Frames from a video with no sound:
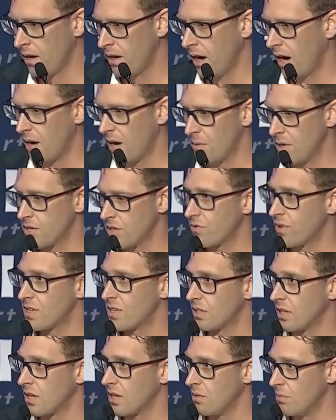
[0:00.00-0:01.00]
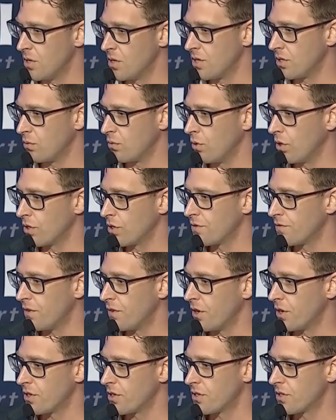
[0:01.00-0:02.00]
RME has recently commissioned the world's
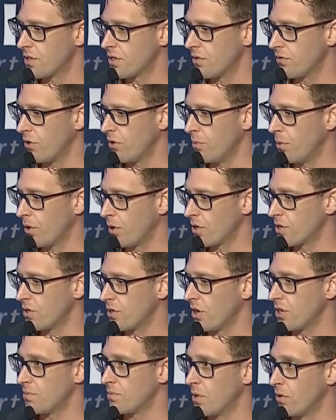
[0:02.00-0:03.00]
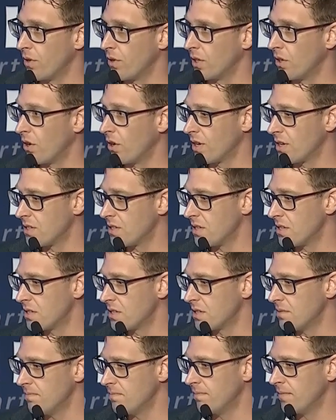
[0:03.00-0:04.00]
first roboticised mill relining
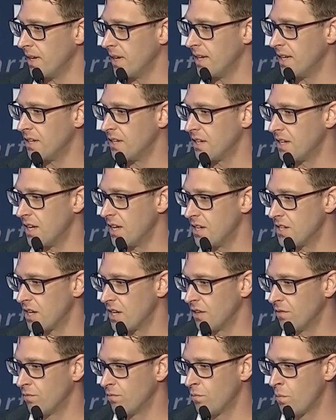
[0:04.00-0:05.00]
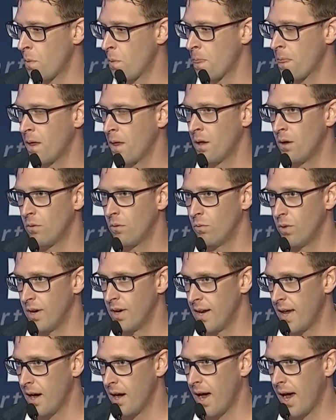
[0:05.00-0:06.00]
system in Indonesia. We're
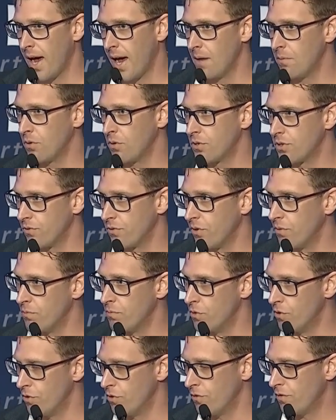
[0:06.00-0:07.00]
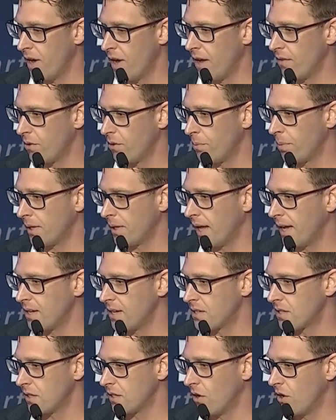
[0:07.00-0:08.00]
now able to remove and
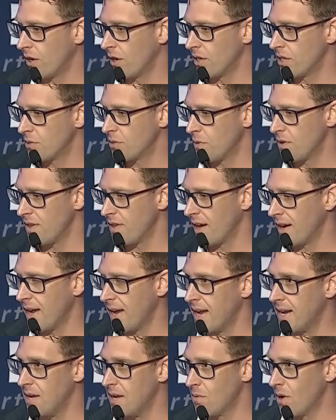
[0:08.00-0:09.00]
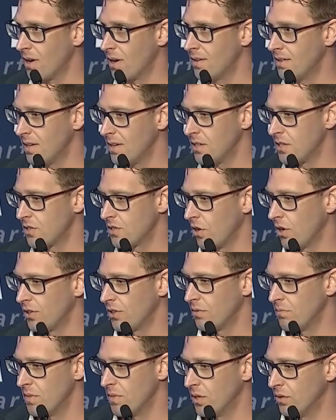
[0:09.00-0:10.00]
replace liners without anyone inside the
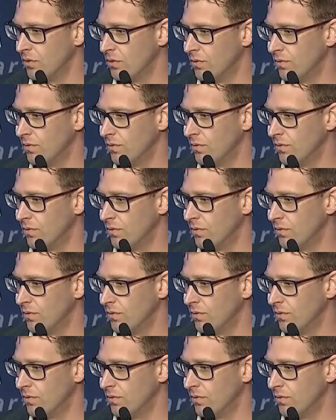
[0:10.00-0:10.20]
mill.